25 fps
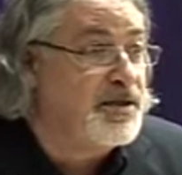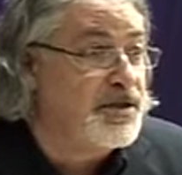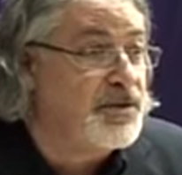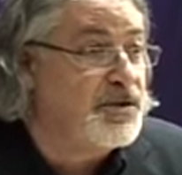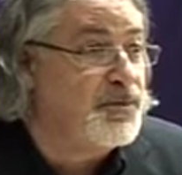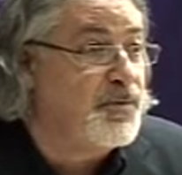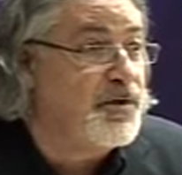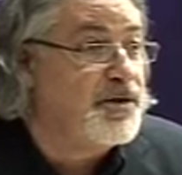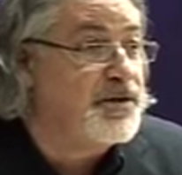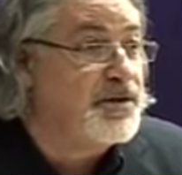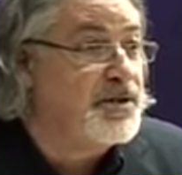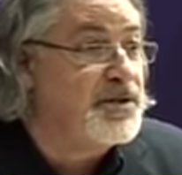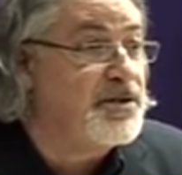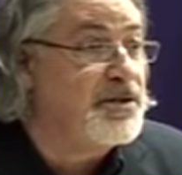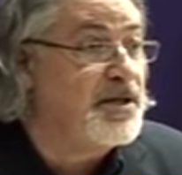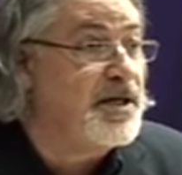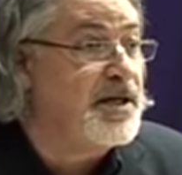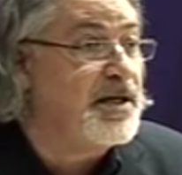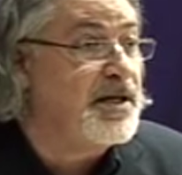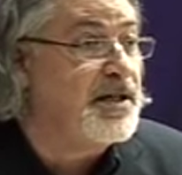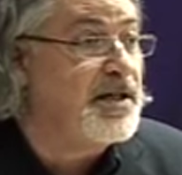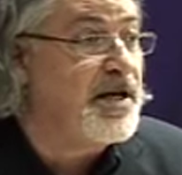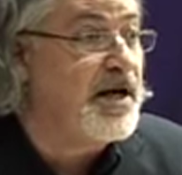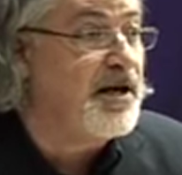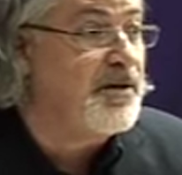I just want to
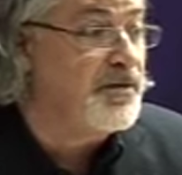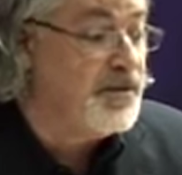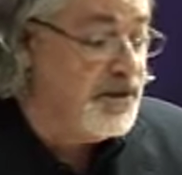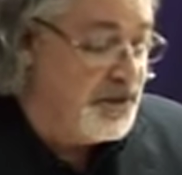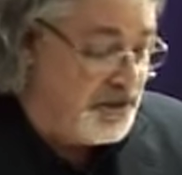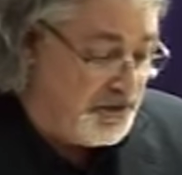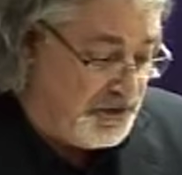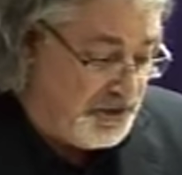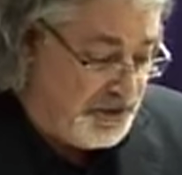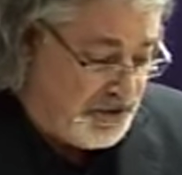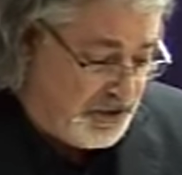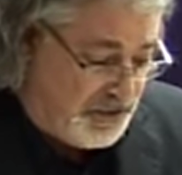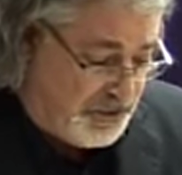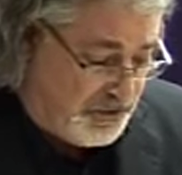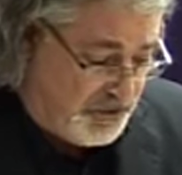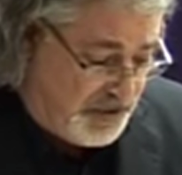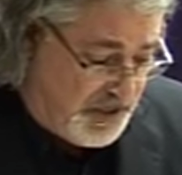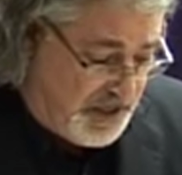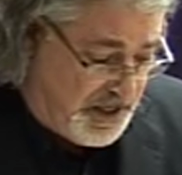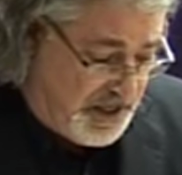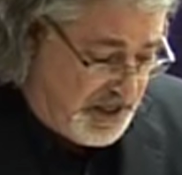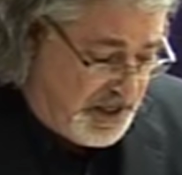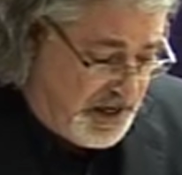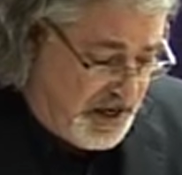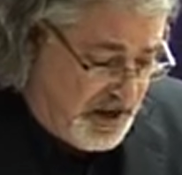single out those
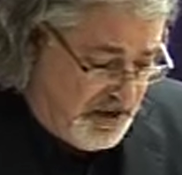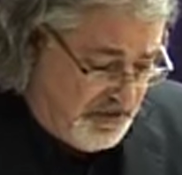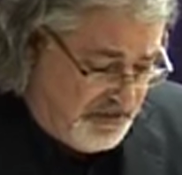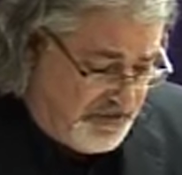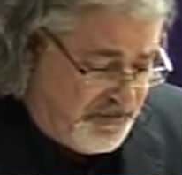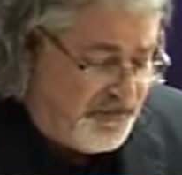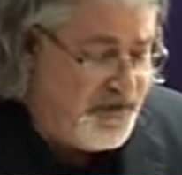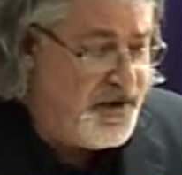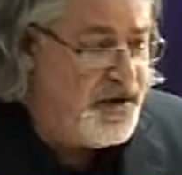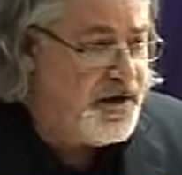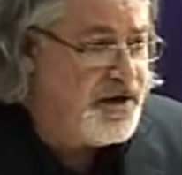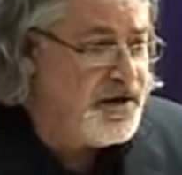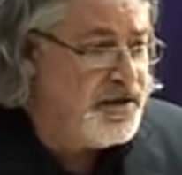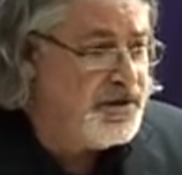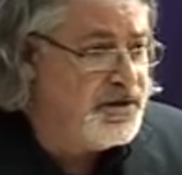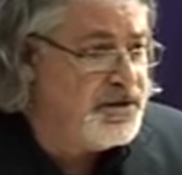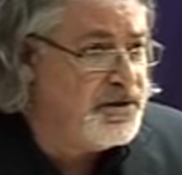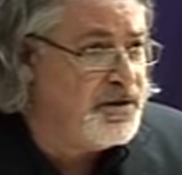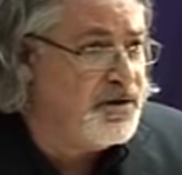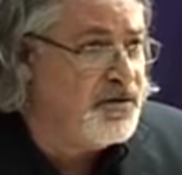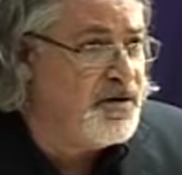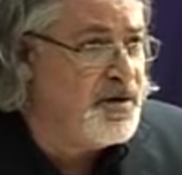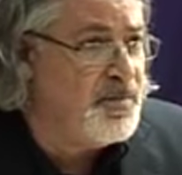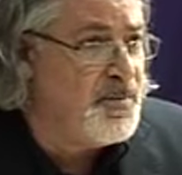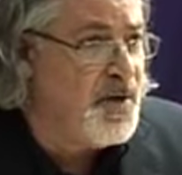three.
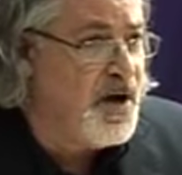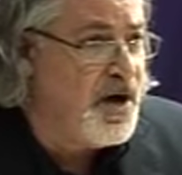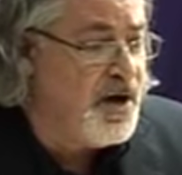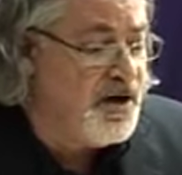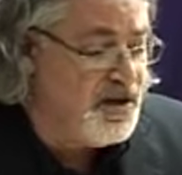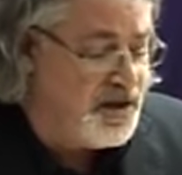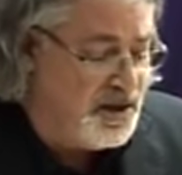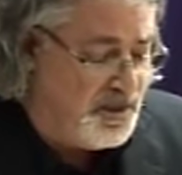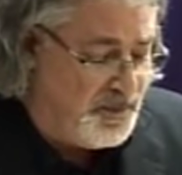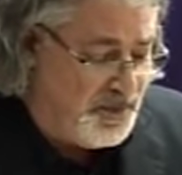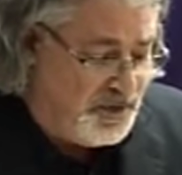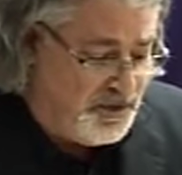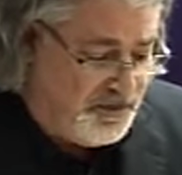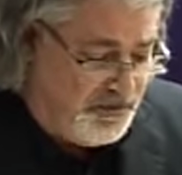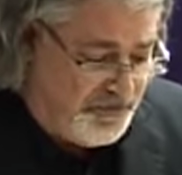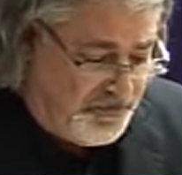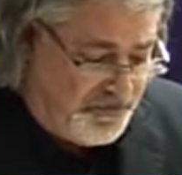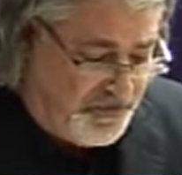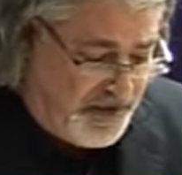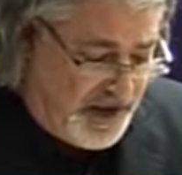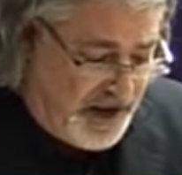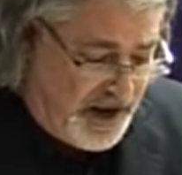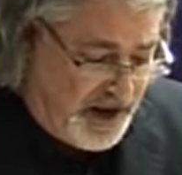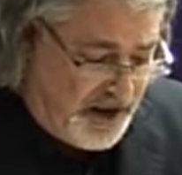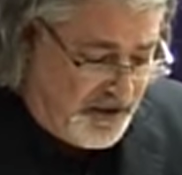First, the remarkable
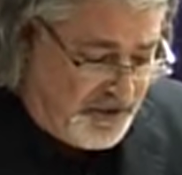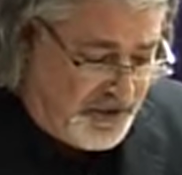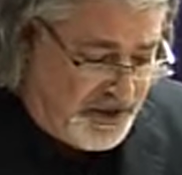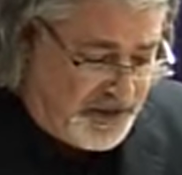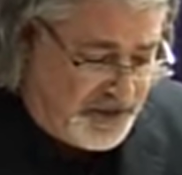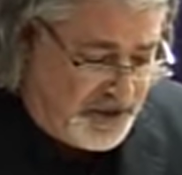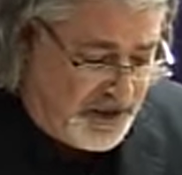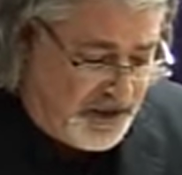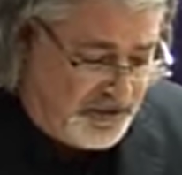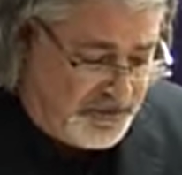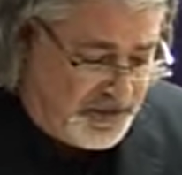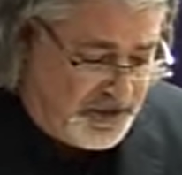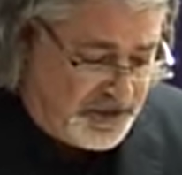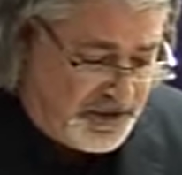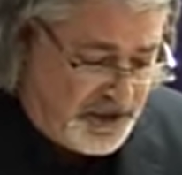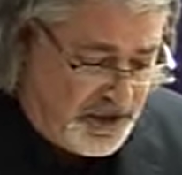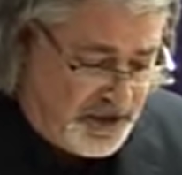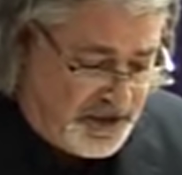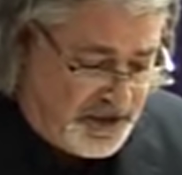flowering of the